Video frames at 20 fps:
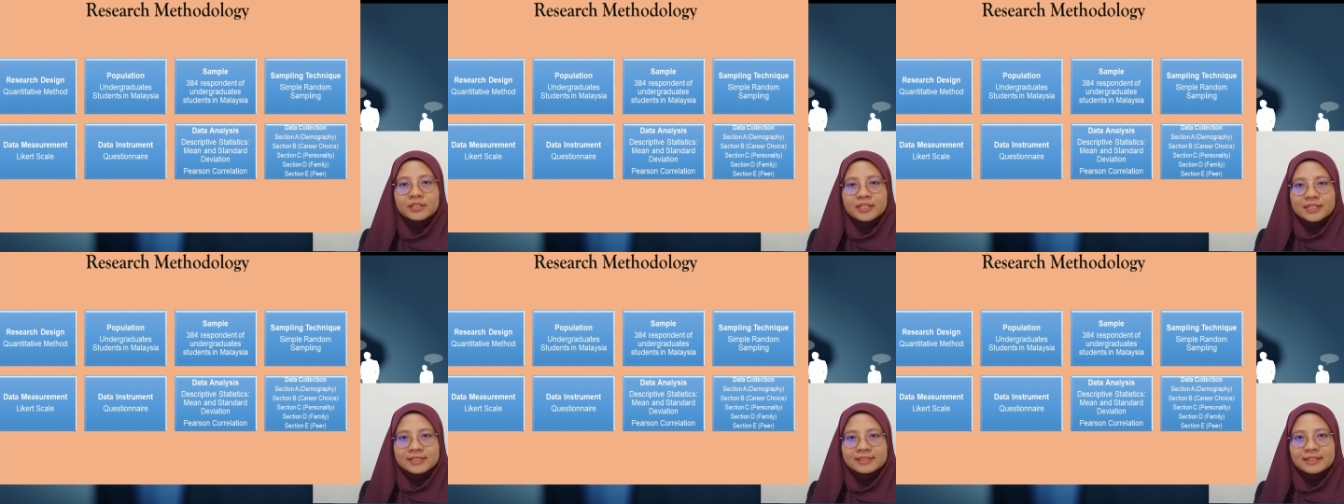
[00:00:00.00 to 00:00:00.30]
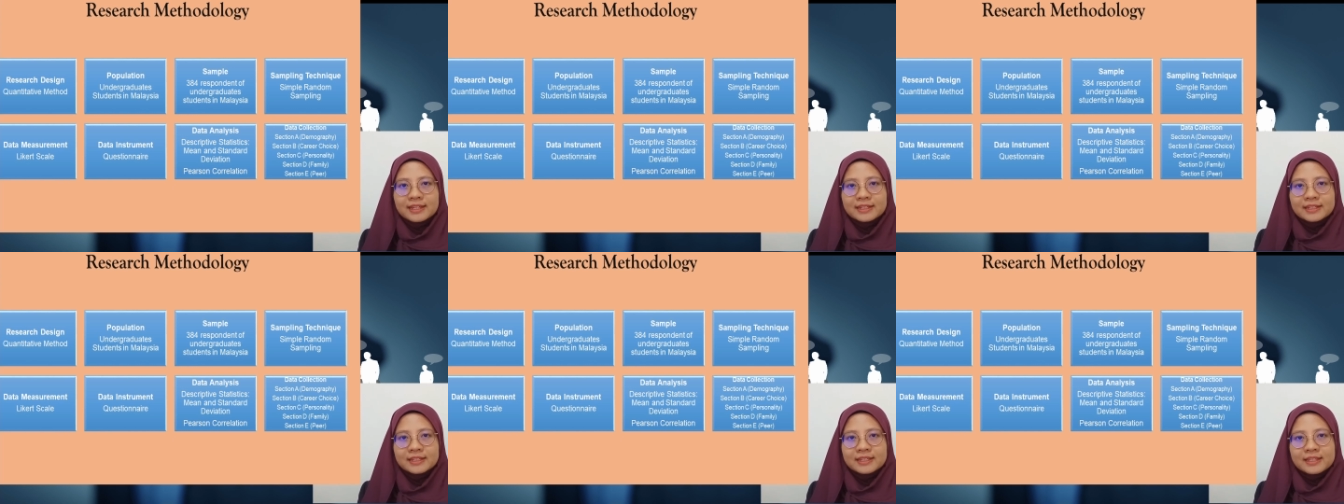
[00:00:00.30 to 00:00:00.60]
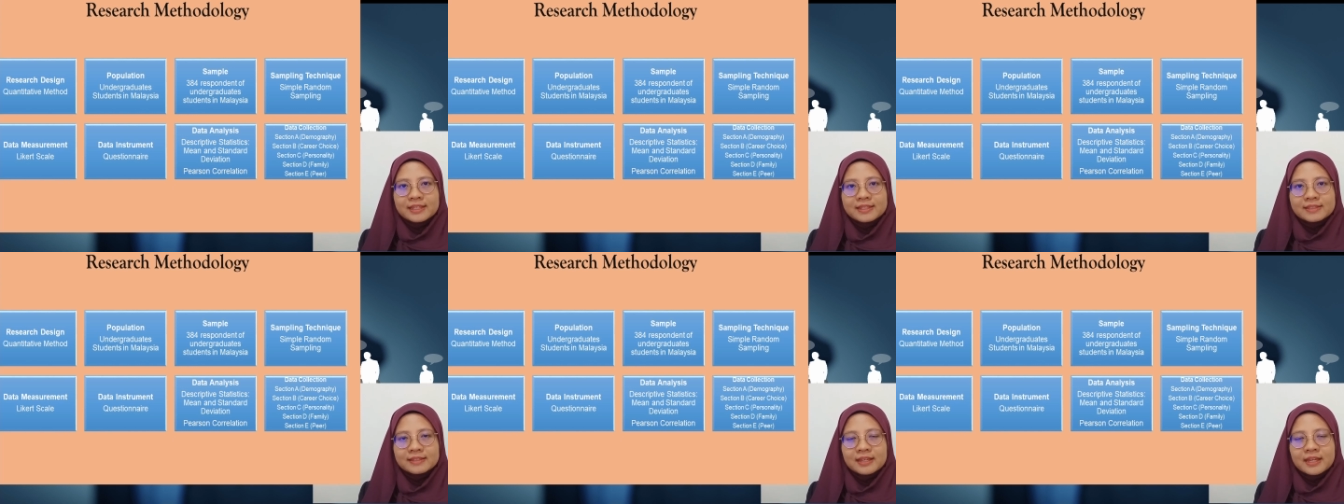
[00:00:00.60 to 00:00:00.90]
this study
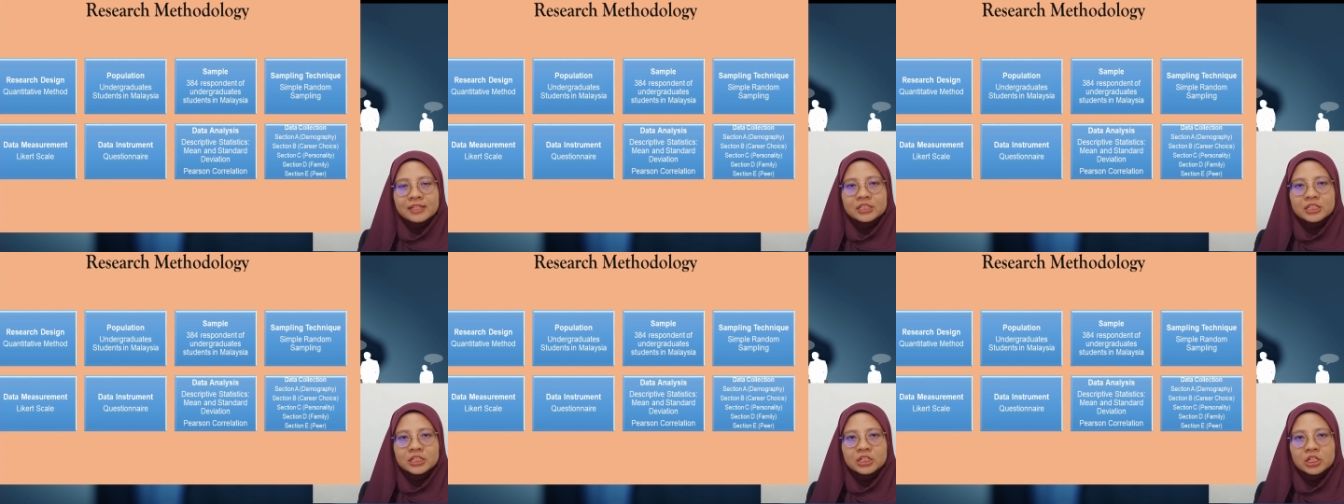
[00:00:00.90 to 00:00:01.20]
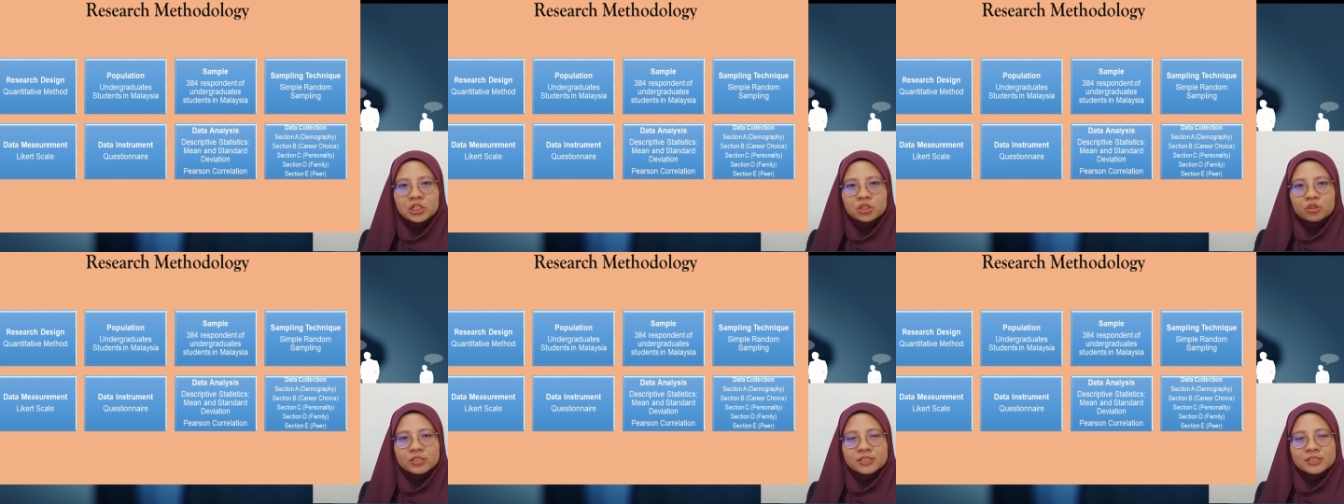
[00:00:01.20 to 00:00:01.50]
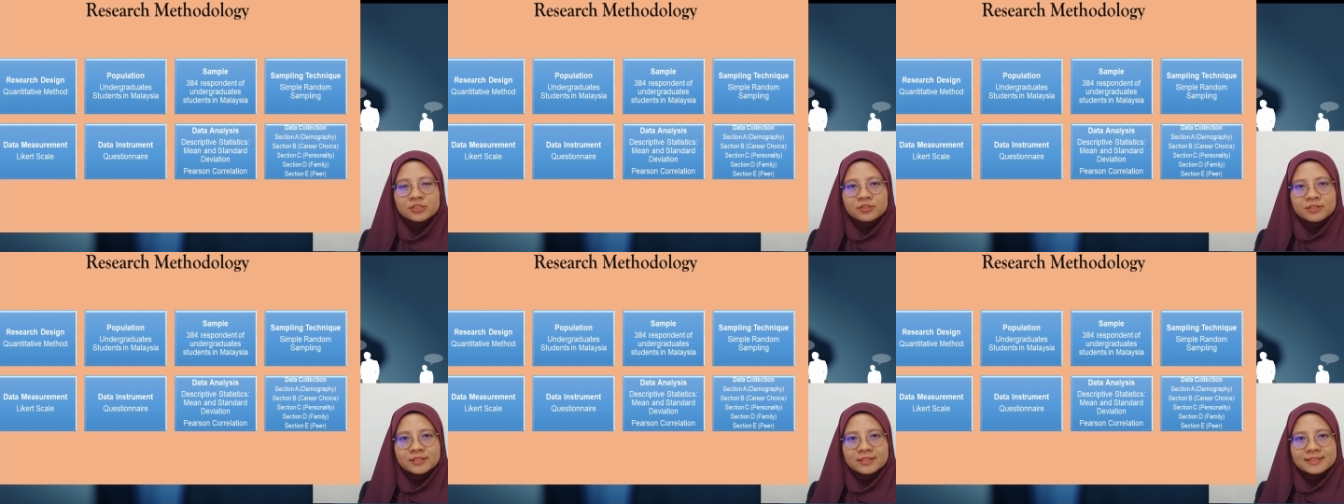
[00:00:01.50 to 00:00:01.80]
is undergraduate
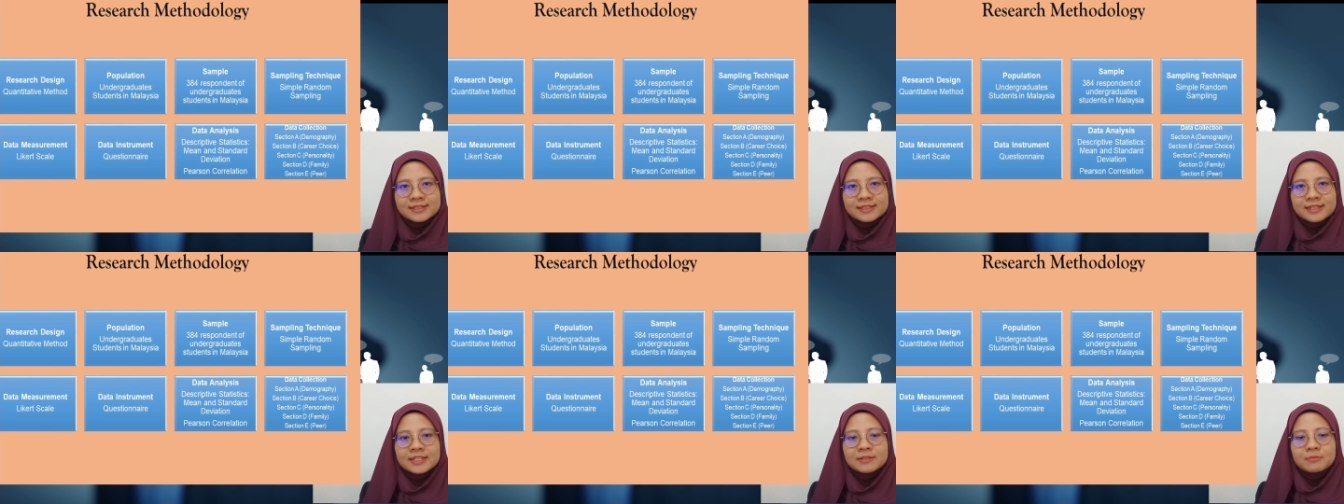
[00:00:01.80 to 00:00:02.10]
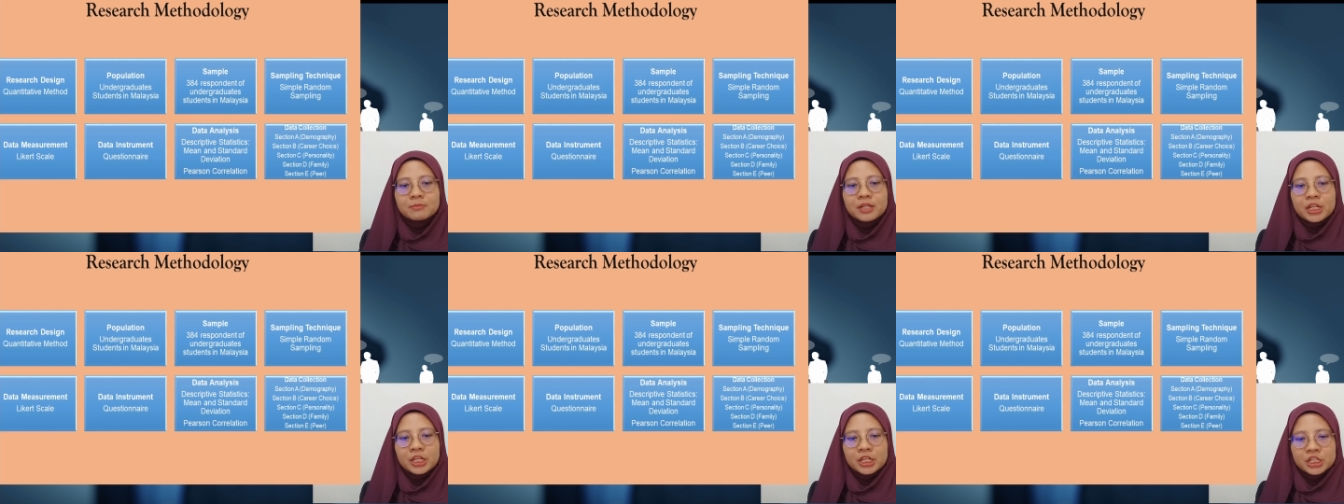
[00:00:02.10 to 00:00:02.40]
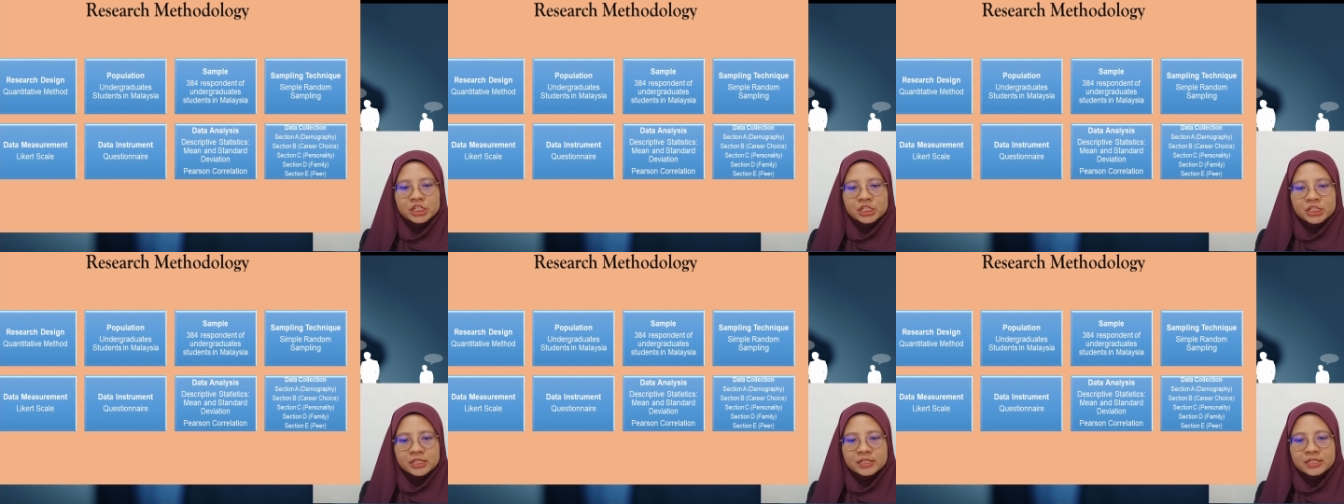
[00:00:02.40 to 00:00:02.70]
students in
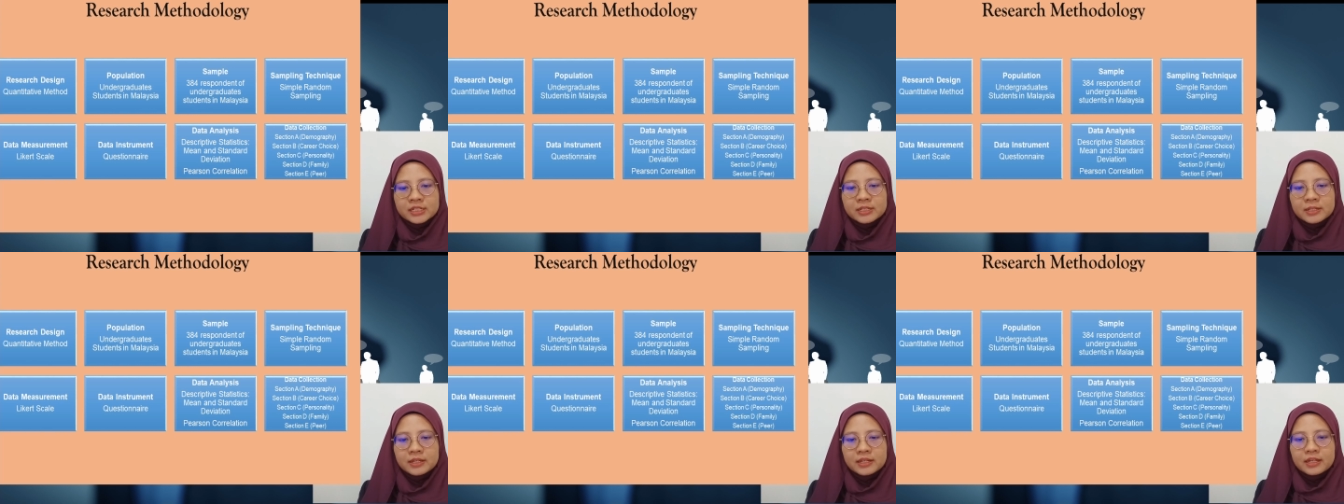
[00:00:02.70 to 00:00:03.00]
Malaysia.